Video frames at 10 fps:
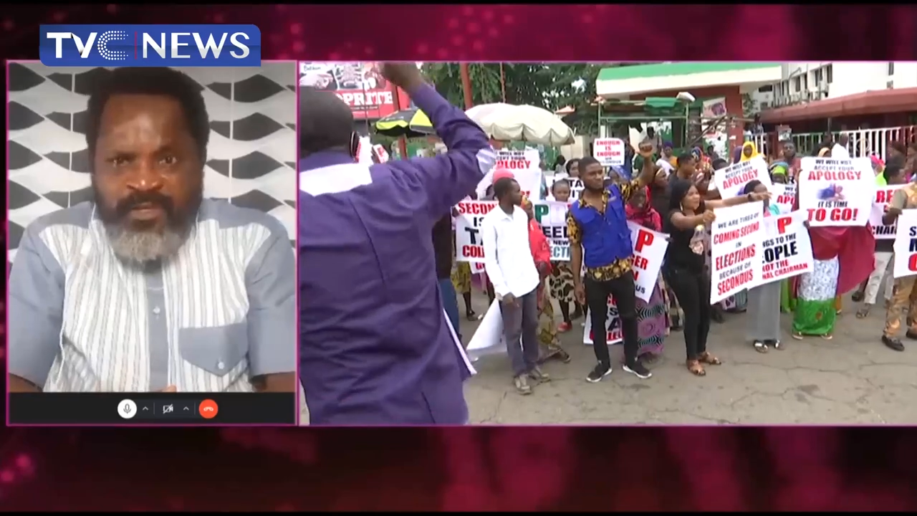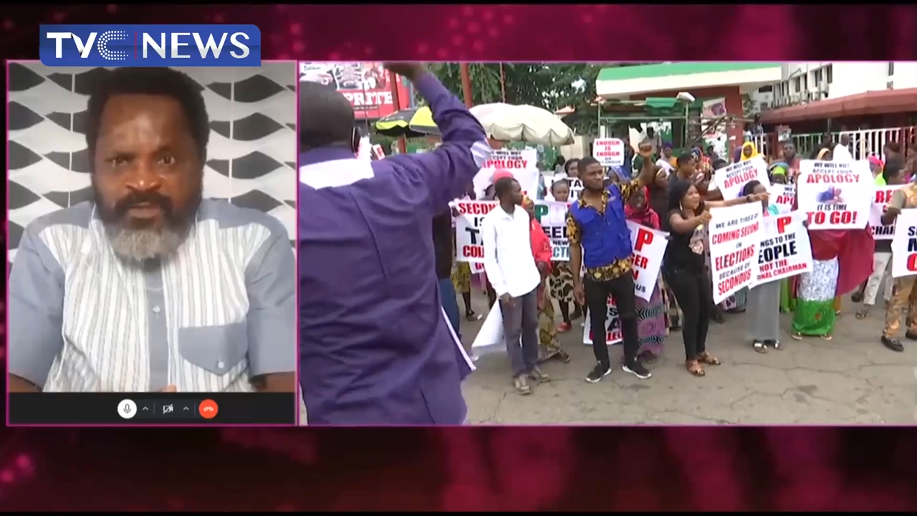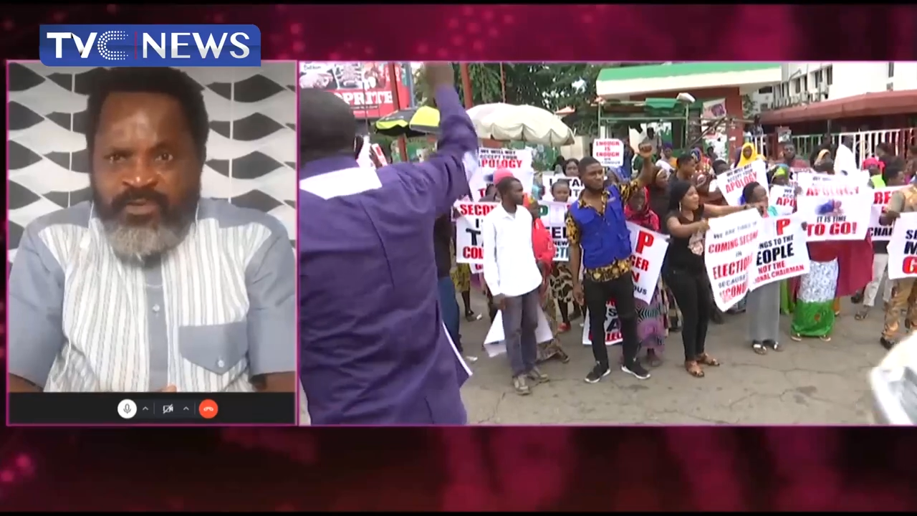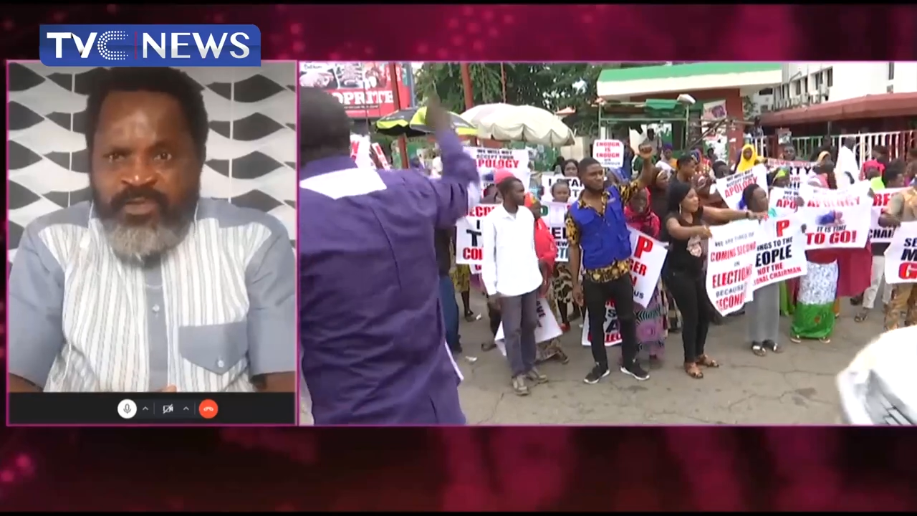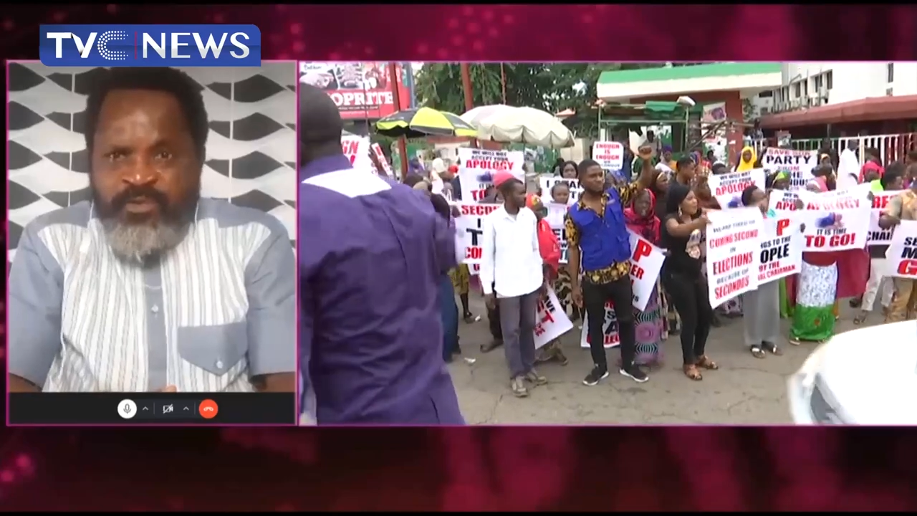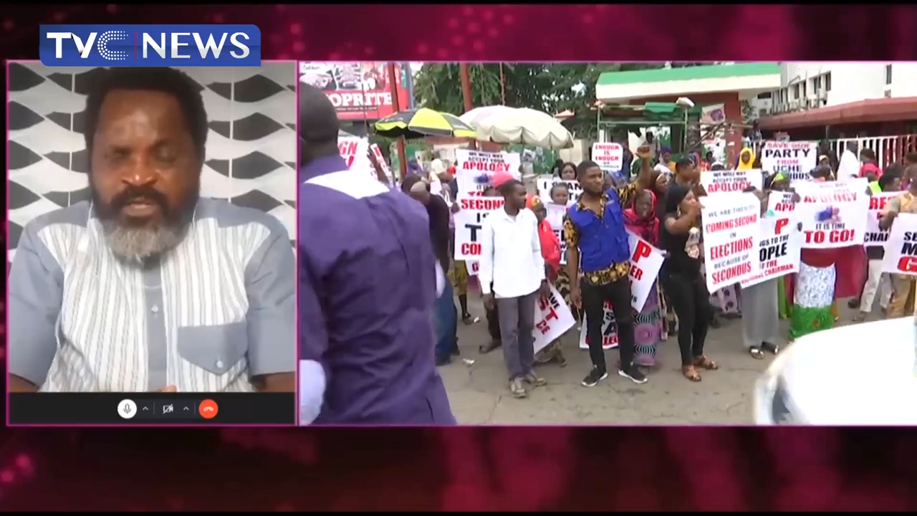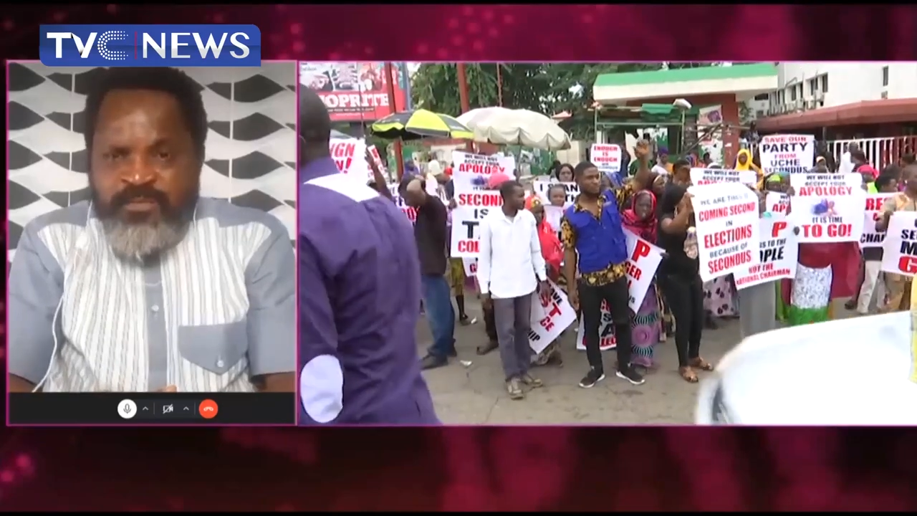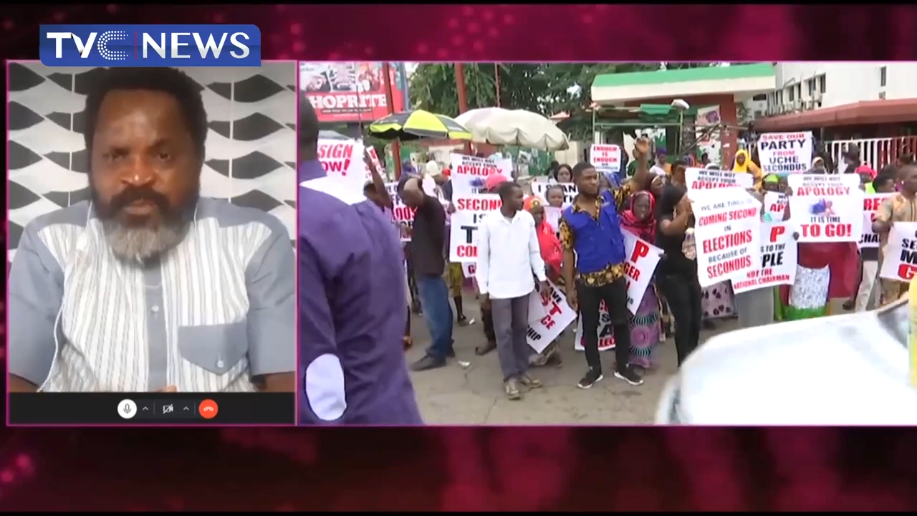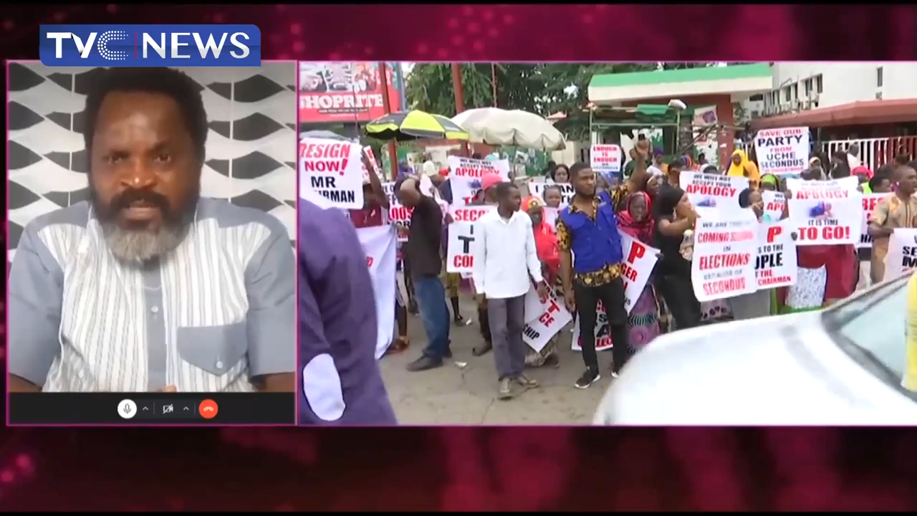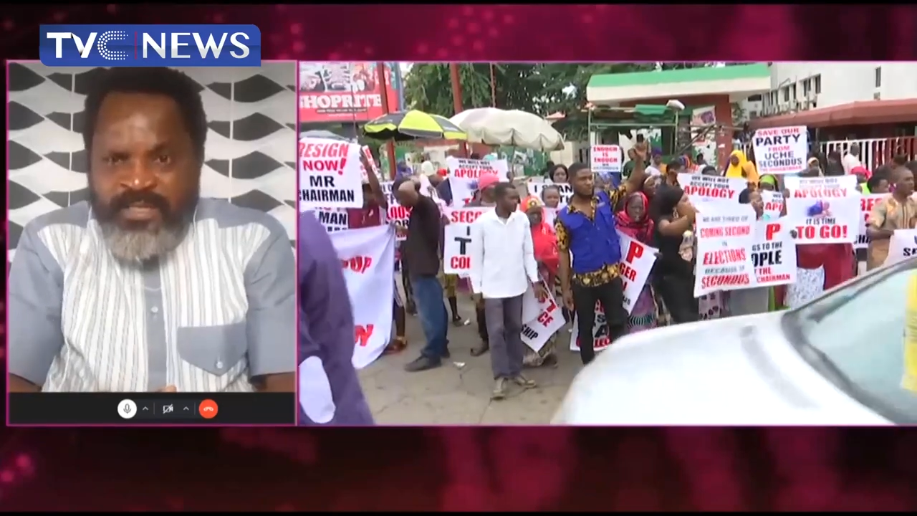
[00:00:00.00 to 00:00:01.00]
to the ruling
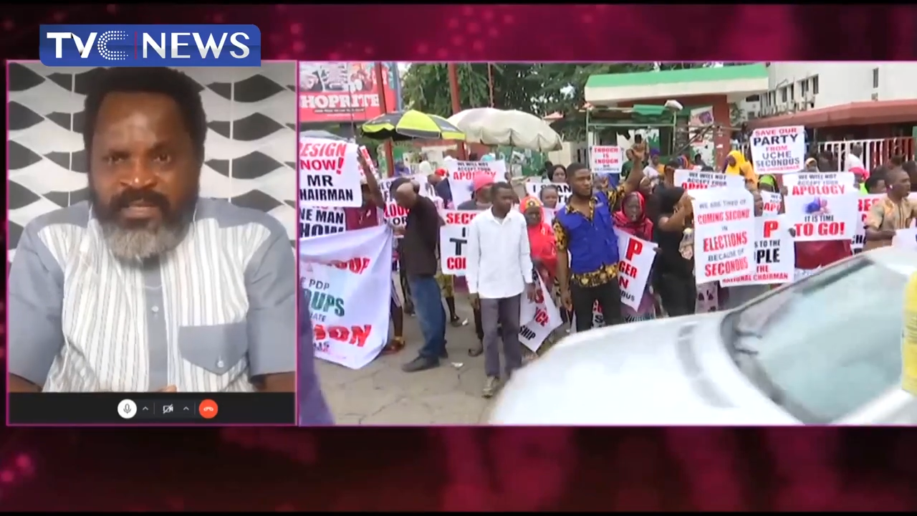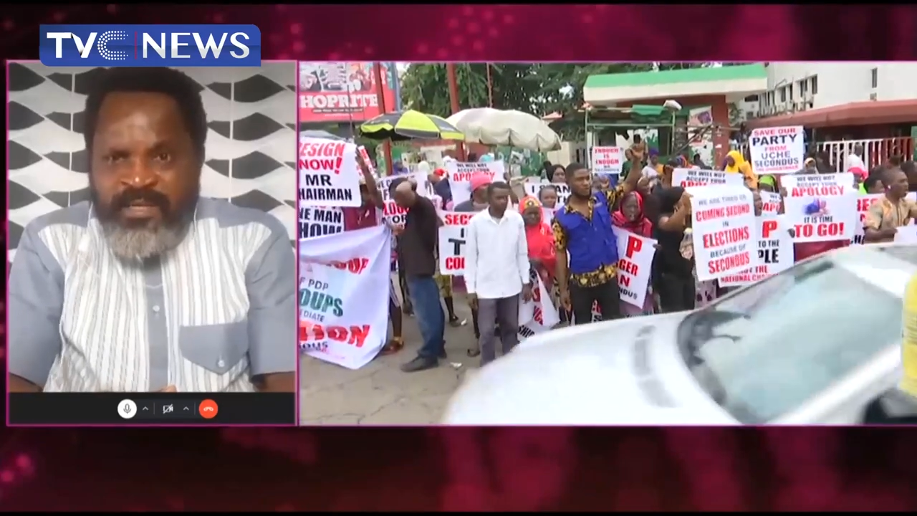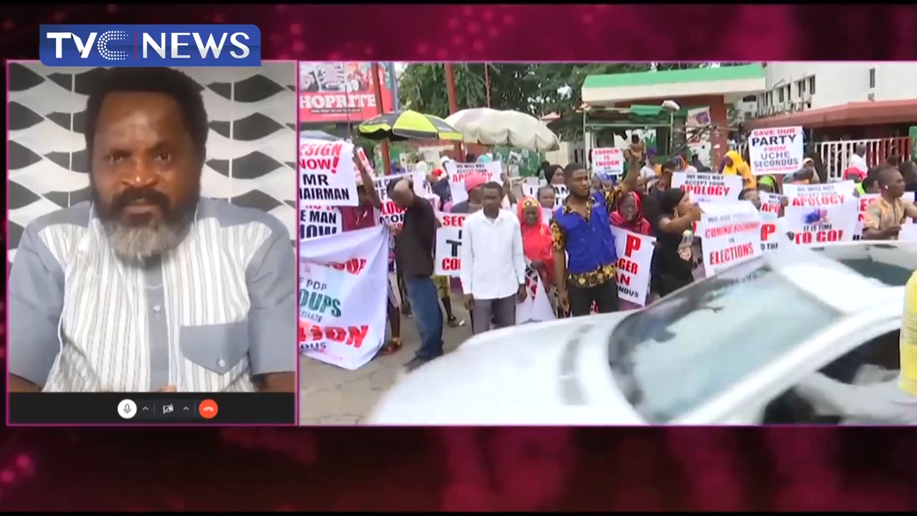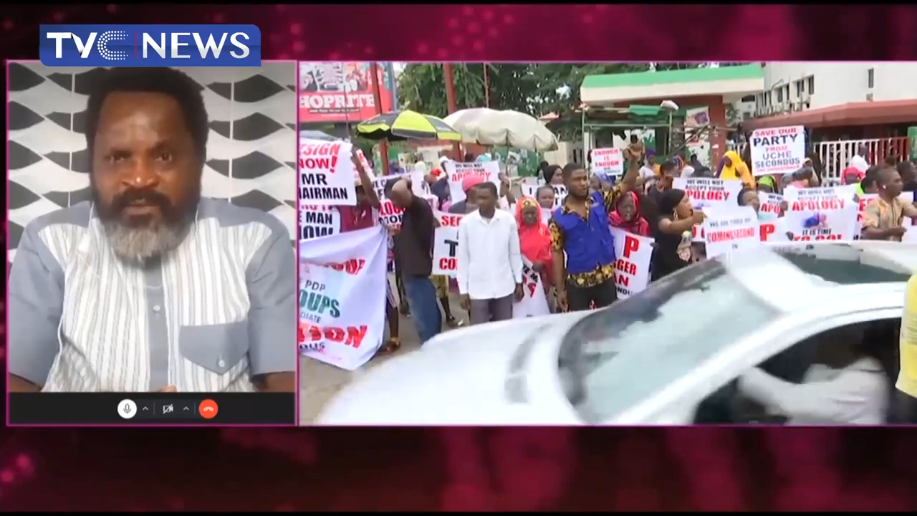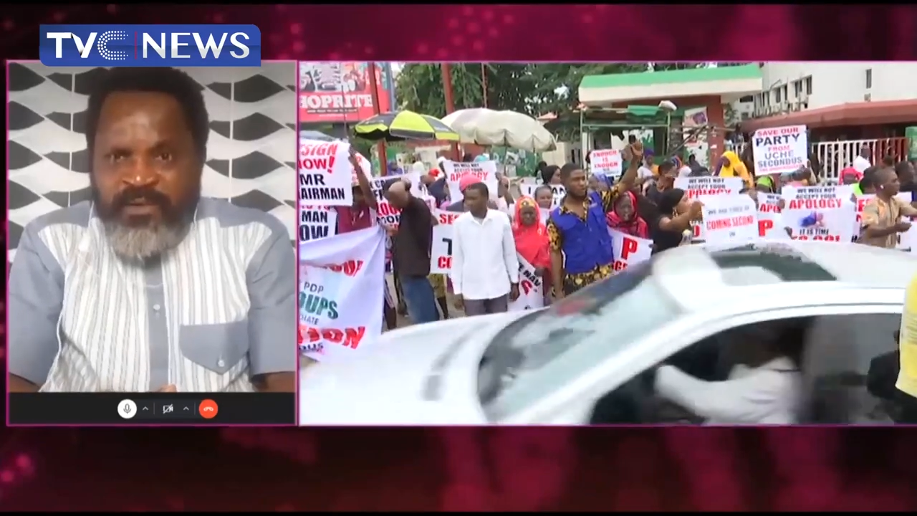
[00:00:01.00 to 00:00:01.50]
party. For